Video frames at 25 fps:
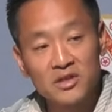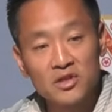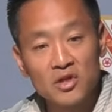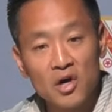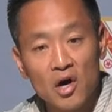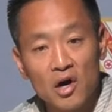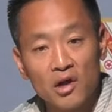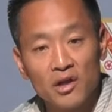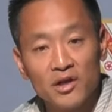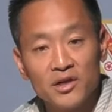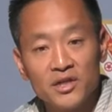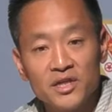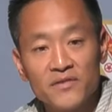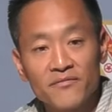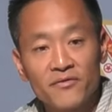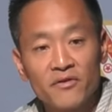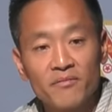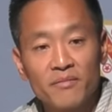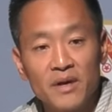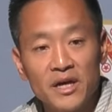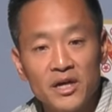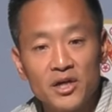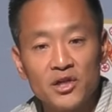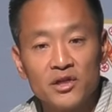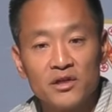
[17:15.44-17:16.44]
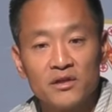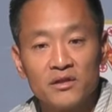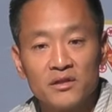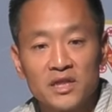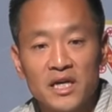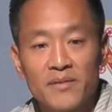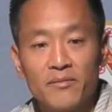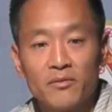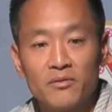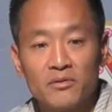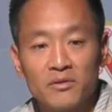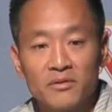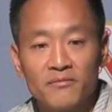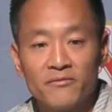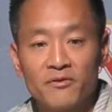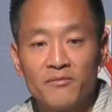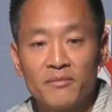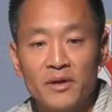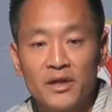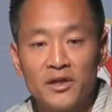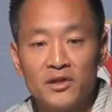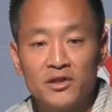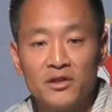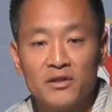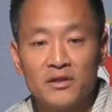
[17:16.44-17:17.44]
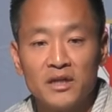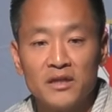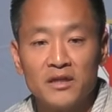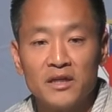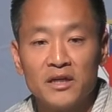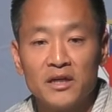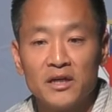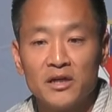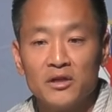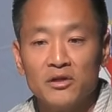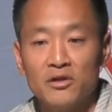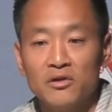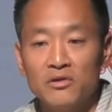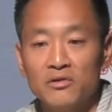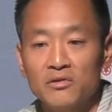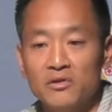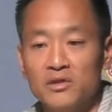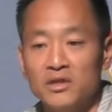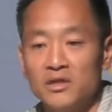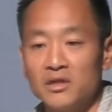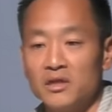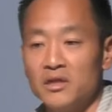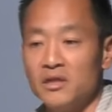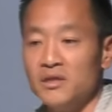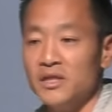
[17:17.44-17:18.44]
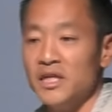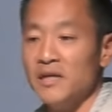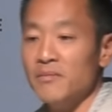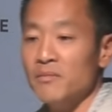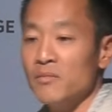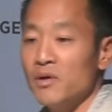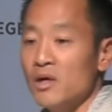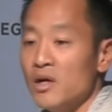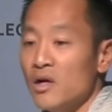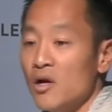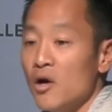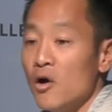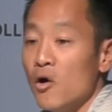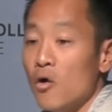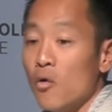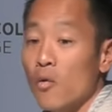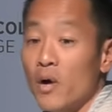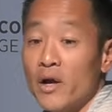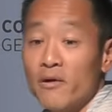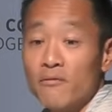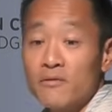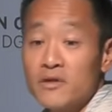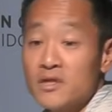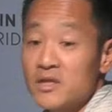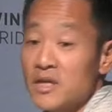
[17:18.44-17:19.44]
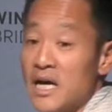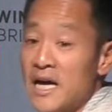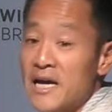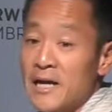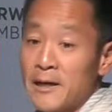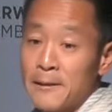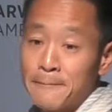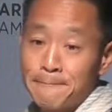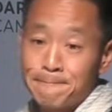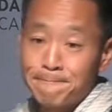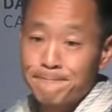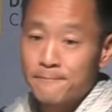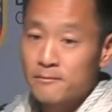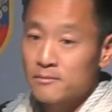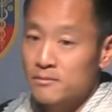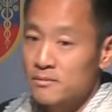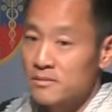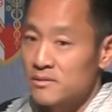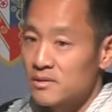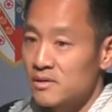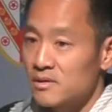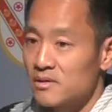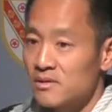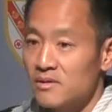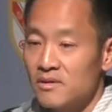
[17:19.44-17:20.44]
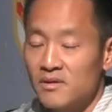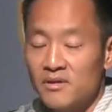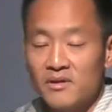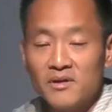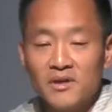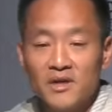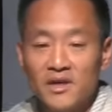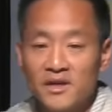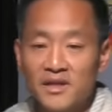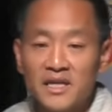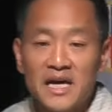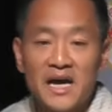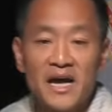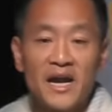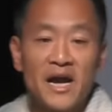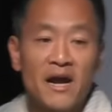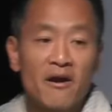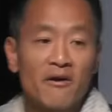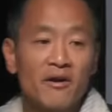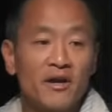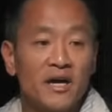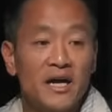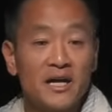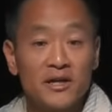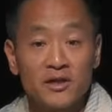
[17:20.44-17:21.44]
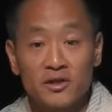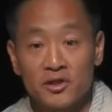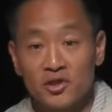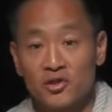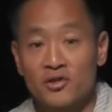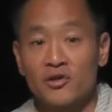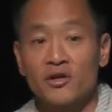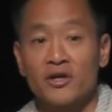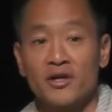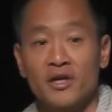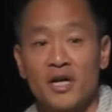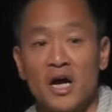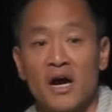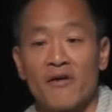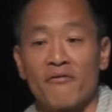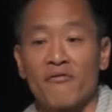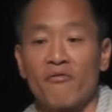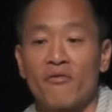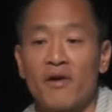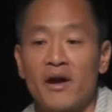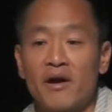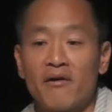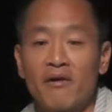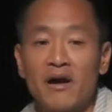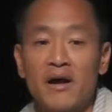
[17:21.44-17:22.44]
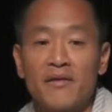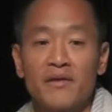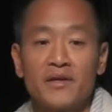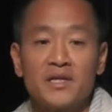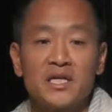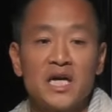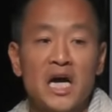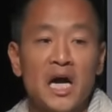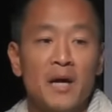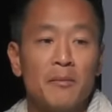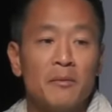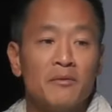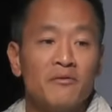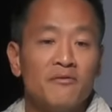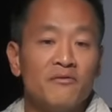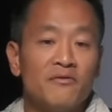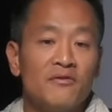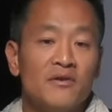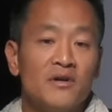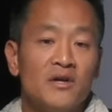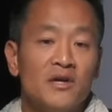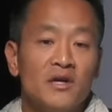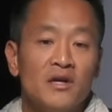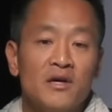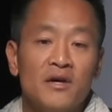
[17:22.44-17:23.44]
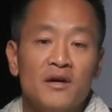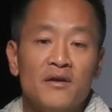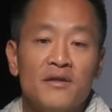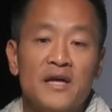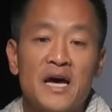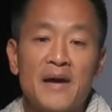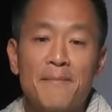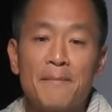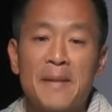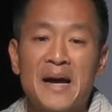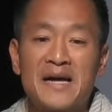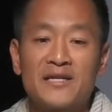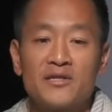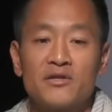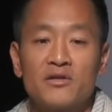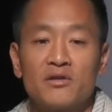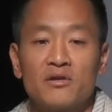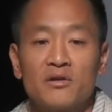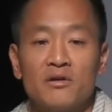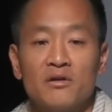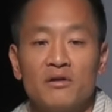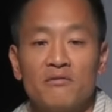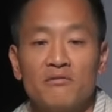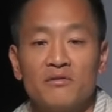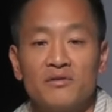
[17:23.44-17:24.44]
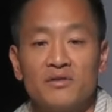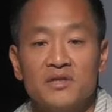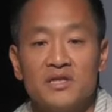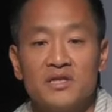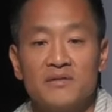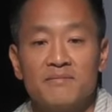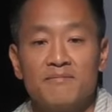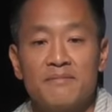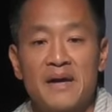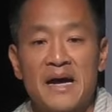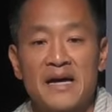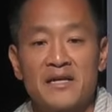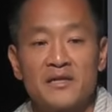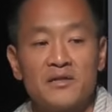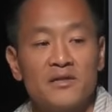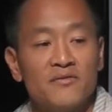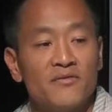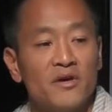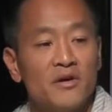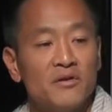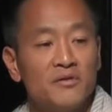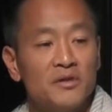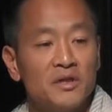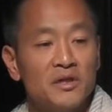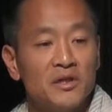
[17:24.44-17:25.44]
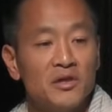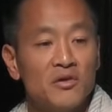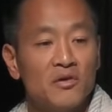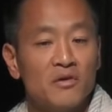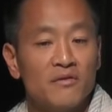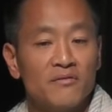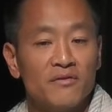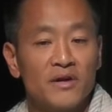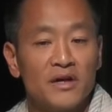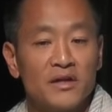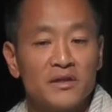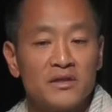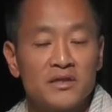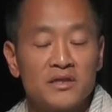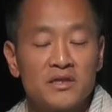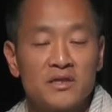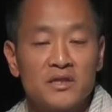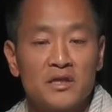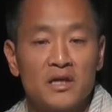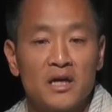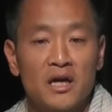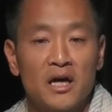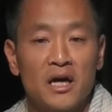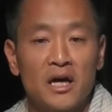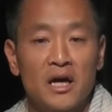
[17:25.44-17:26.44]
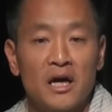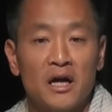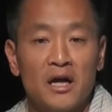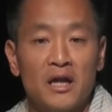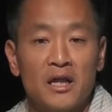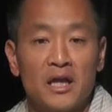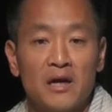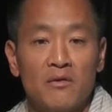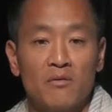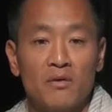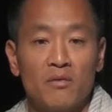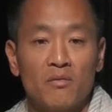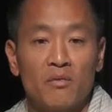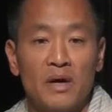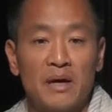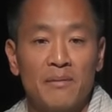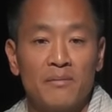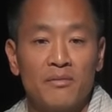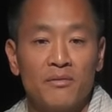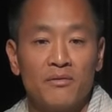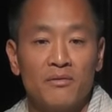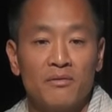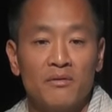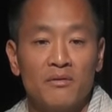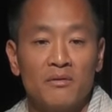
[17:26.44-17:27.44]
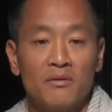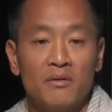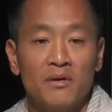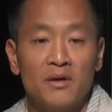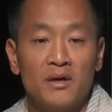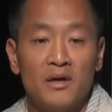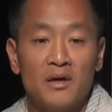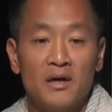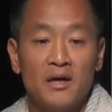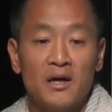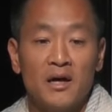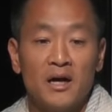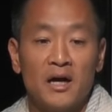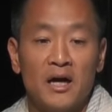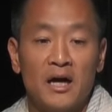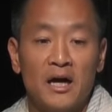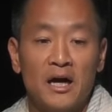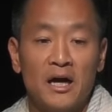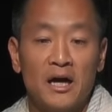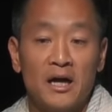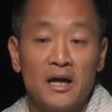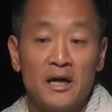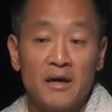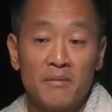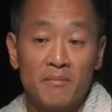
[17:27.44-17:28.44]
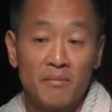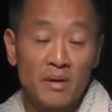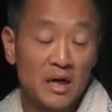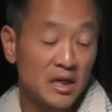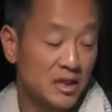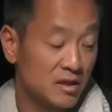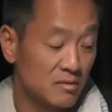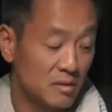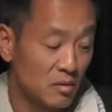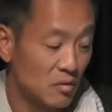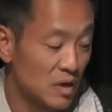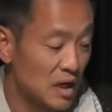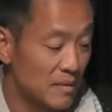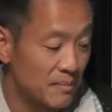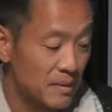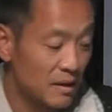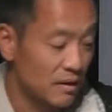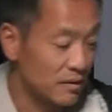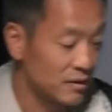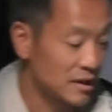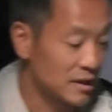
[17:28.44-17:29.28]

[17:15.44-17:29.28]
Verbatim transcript: knowledge, information, chemical information that they can use to glean what it was like in that area. And sure enough, right around the time of that massacre, there was these massive El Nino events uh, that would wipe through uh, and possibly wipe out